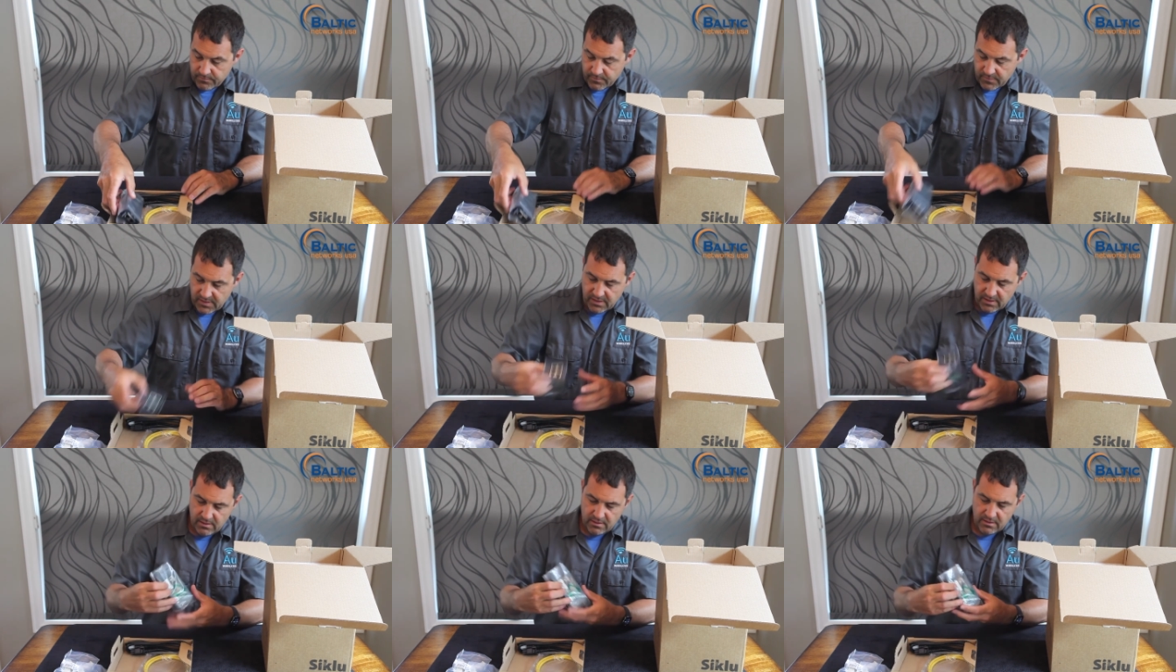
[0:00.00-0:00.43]

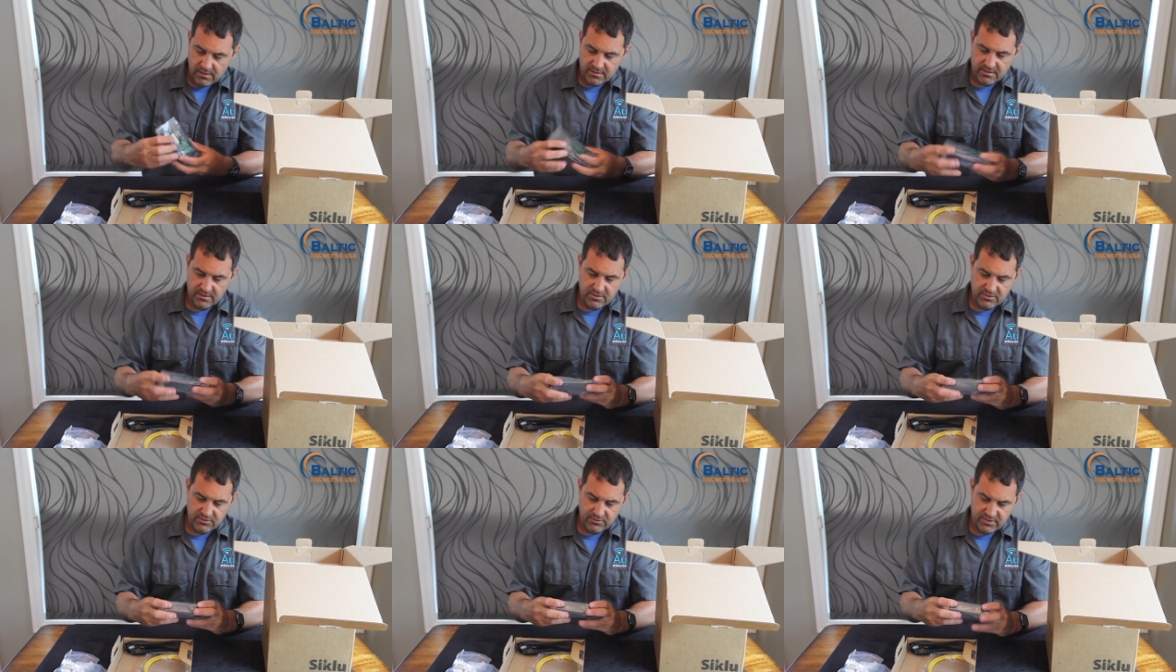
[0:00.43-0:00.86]
And
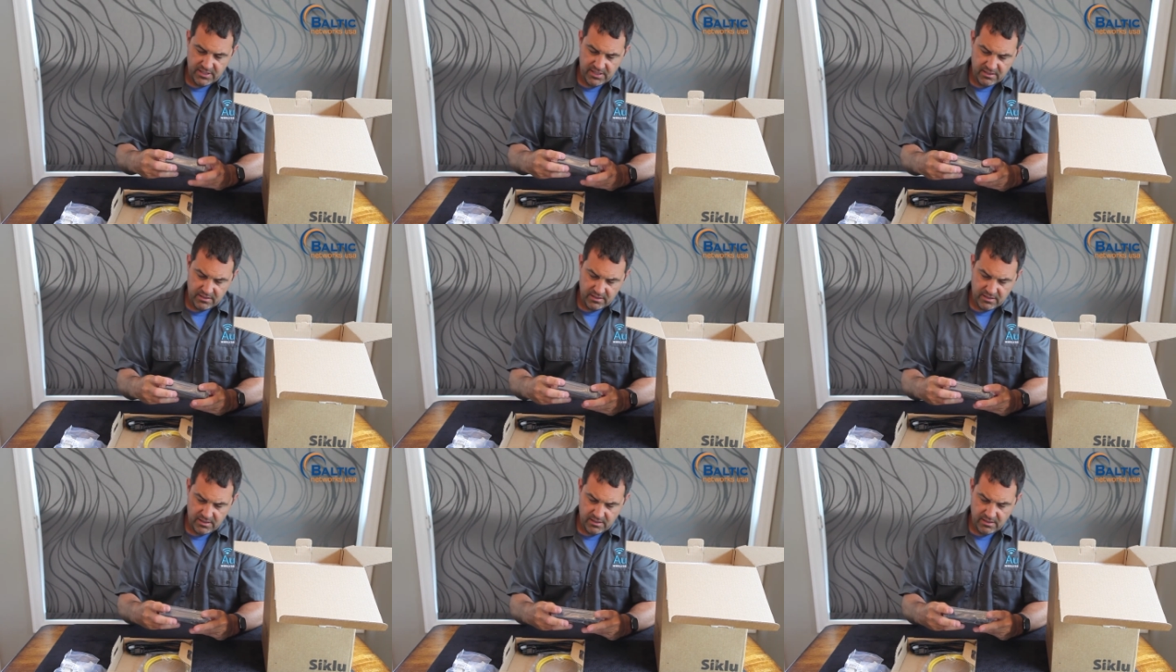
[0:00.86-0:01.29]
does it do
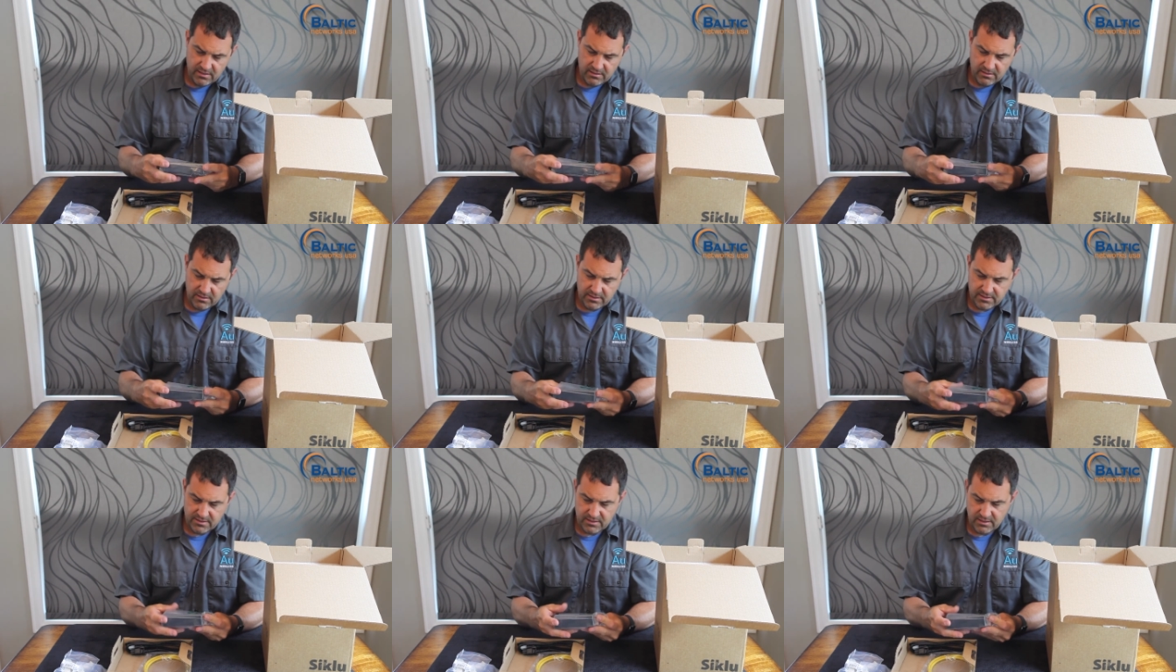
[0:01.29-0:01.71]
10 gig?
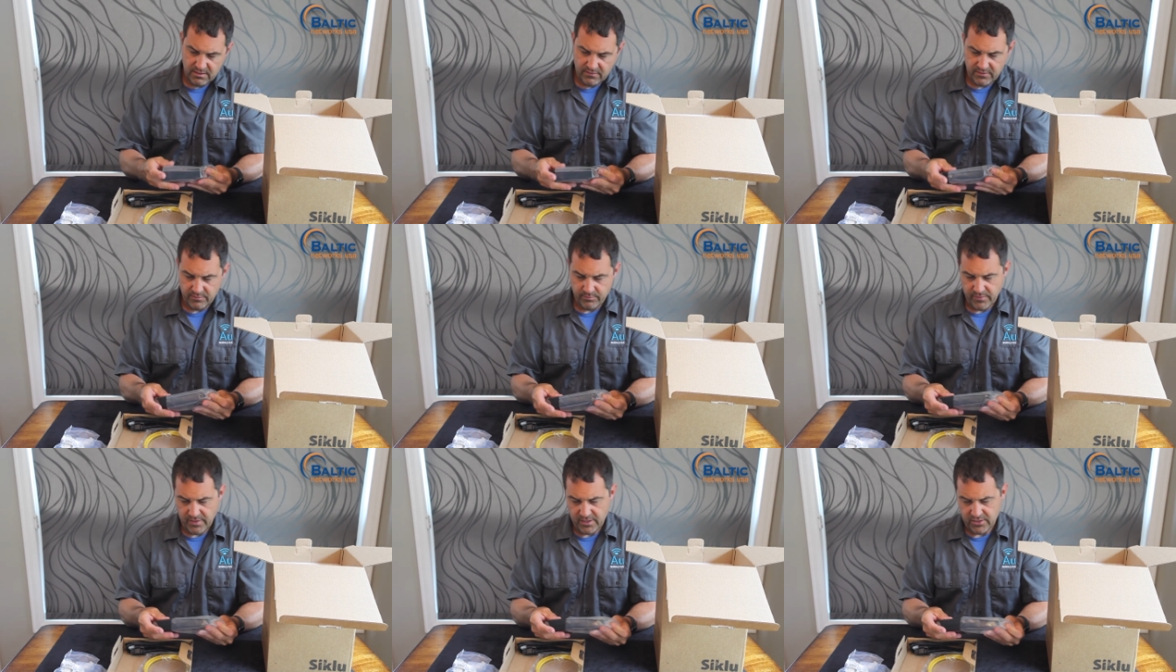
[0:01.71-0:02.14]
Let's see
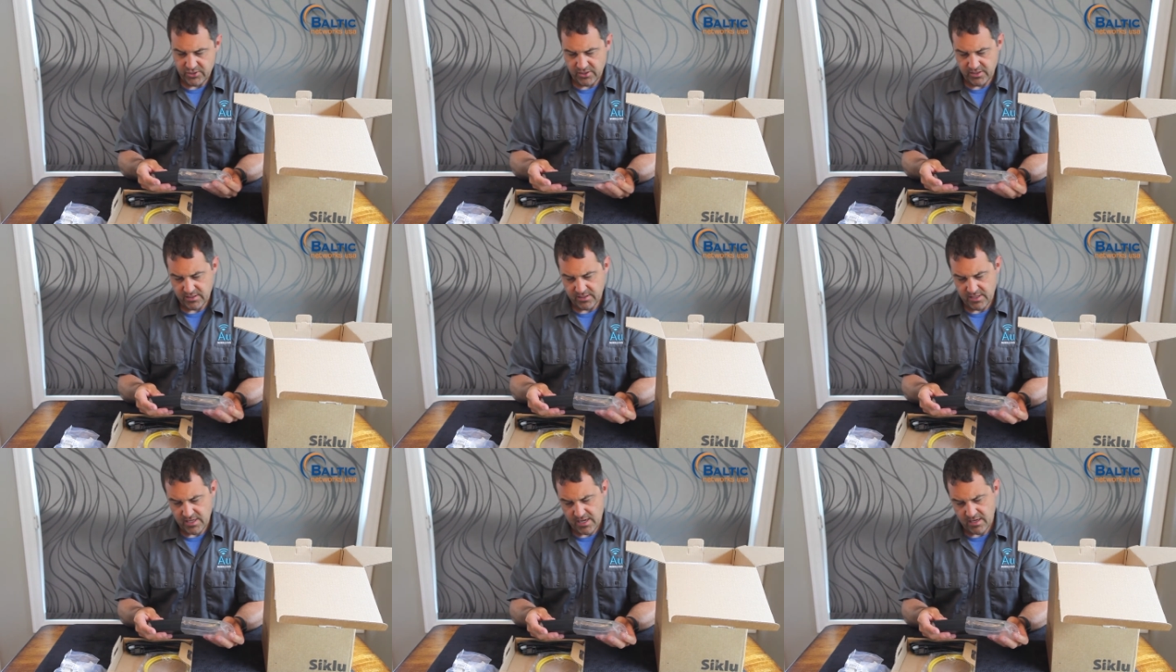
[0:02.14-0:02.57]
if it
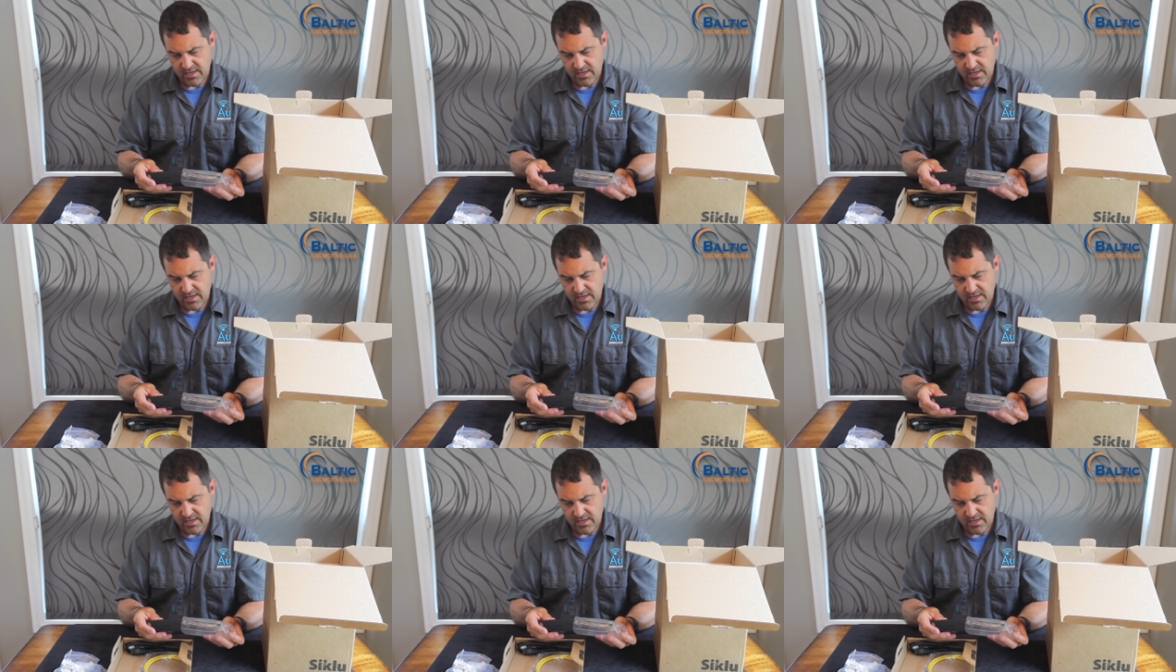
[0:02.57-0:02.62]
mentions that